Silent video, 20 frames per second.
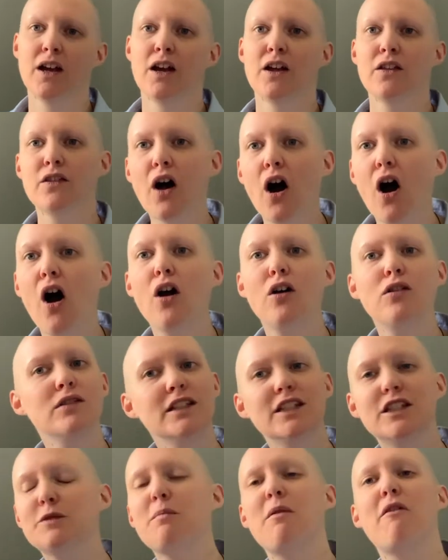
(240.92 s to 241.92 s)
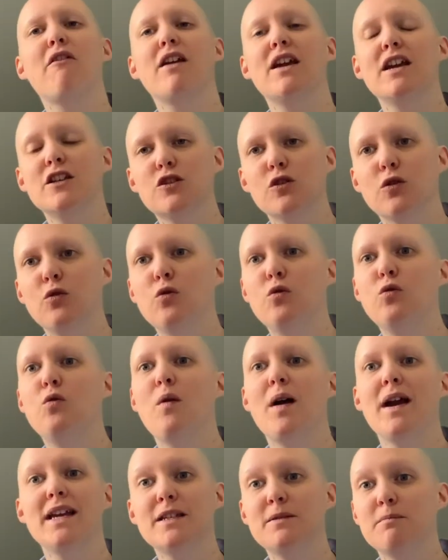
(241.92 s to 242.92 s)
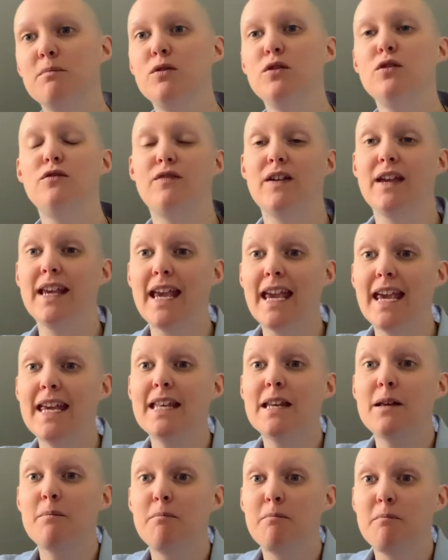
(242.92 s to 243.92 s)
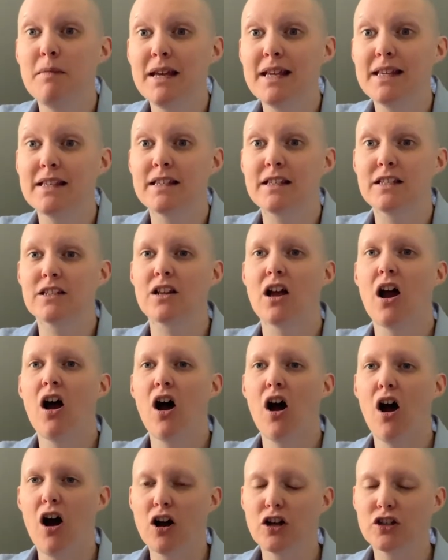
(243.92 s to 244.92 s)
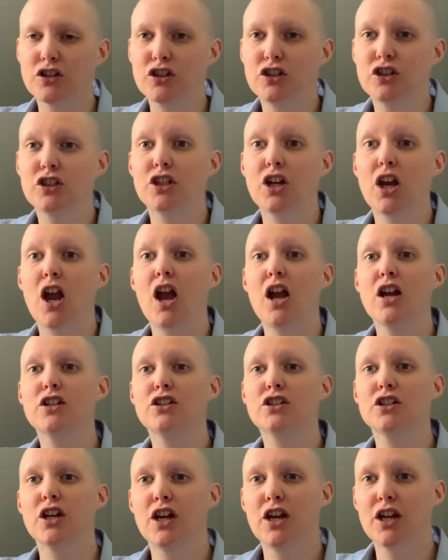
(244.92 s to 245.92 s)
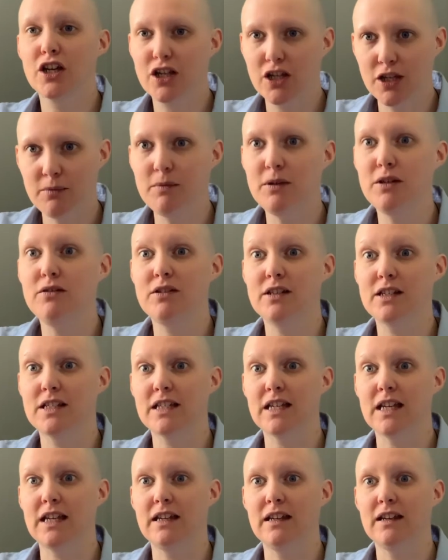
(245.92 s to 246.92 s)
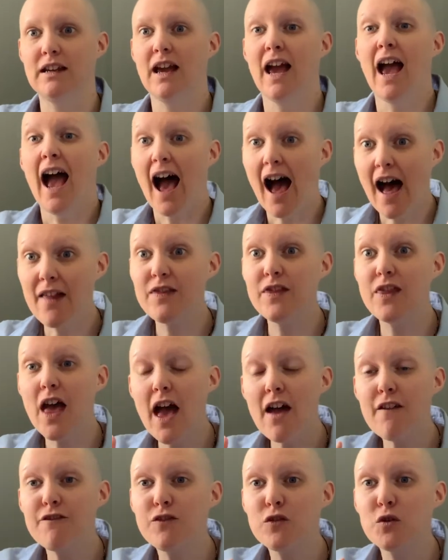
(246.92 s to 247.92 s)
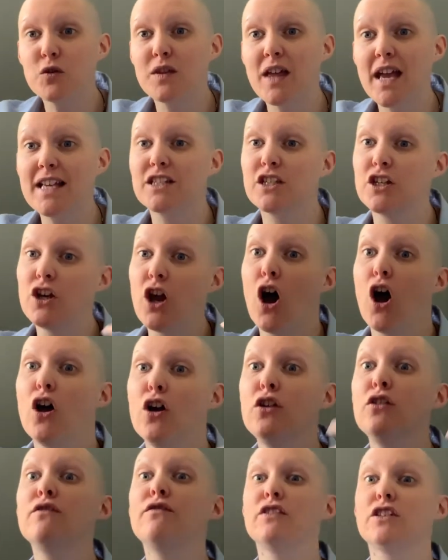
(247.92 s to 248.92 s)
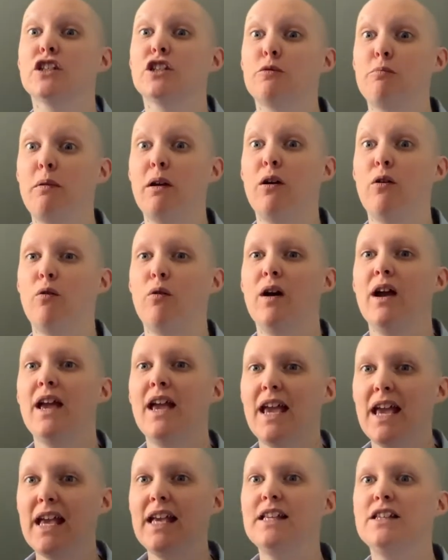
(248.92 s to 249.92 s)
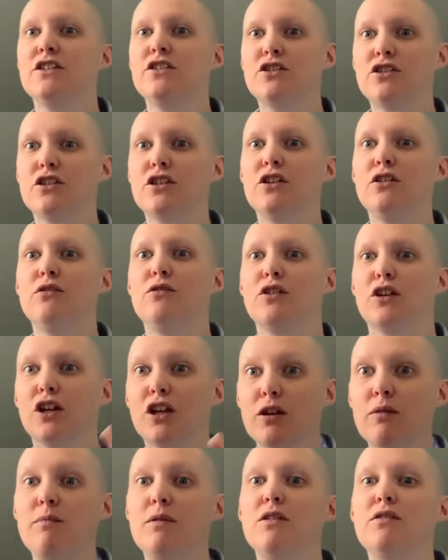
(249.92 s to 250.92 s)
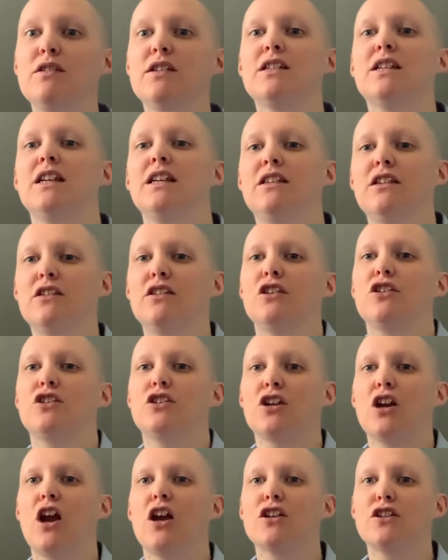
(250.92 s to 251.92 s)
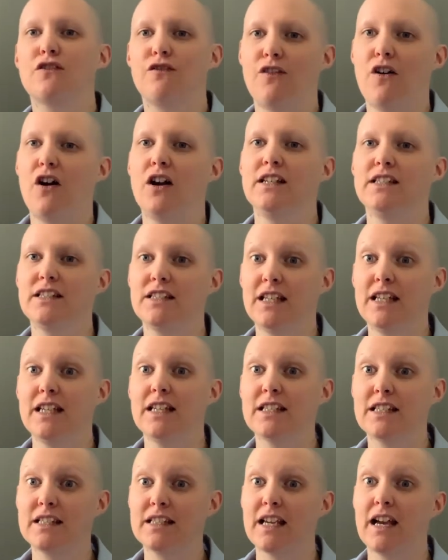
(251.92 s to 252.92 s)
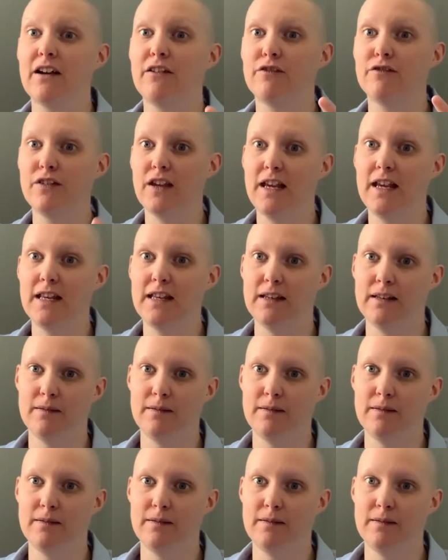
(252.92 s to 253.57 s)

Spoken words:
The Holy Spirit is always moving in amidst our church community. And therefore there's an overspill into the community that the church finds itself in.